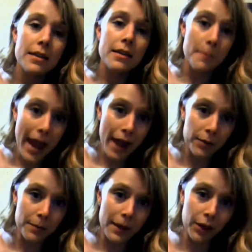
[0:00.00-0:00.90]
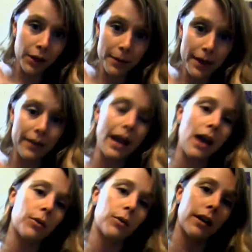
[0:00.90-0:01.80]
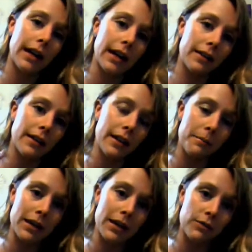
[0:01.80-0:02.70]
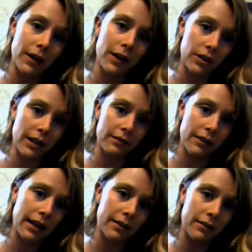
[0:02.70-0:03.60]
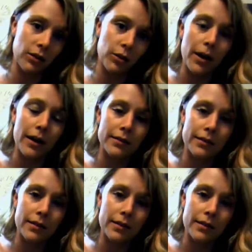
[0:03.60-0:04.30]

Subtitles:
the pattern maker by the hour and the manufacturer and her boss,